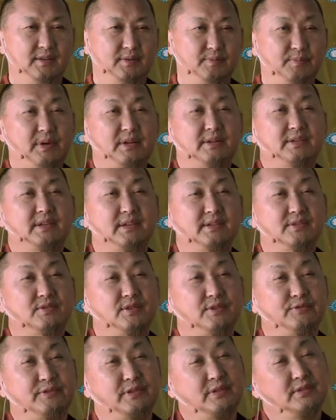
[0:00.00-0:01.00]
but they
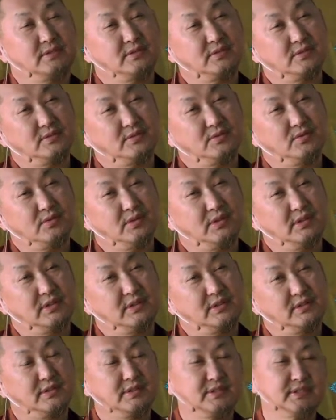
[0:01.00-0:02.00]
suffer only
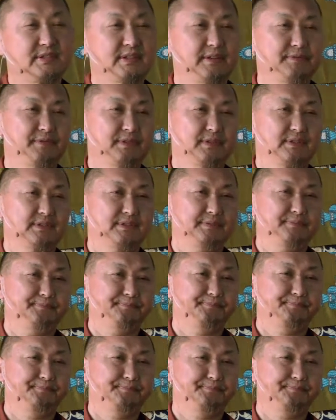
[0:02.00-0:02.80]
sufferings.